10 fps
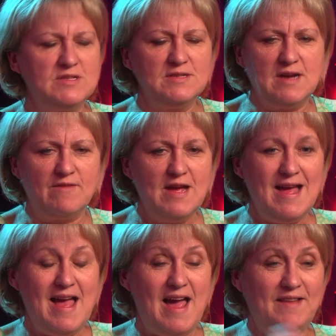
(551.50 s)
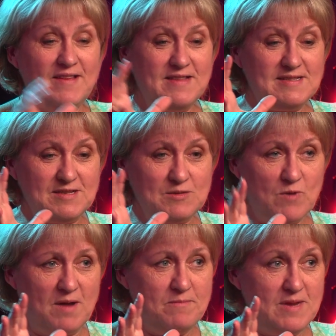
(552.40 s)
and stuff. And then there's this
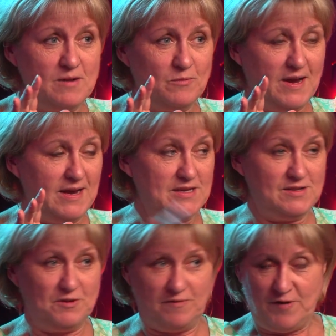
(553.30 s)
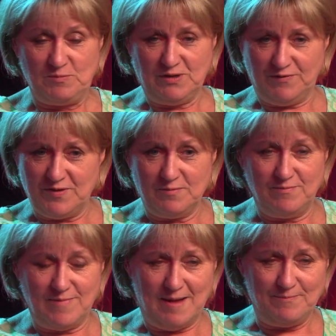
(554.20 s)
1 minute where he just sort of fobs off the
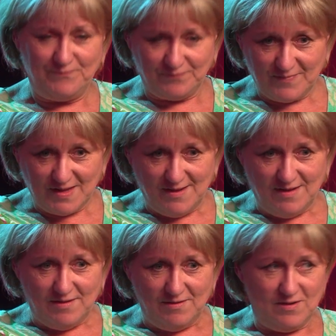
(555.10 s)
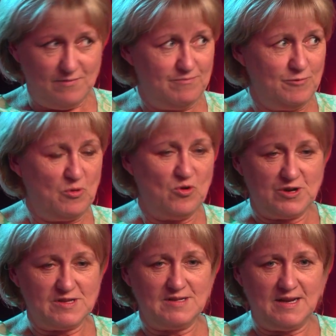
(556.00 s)

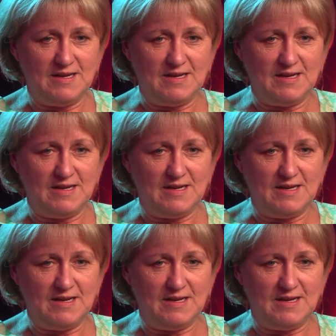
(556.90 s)
reporters and he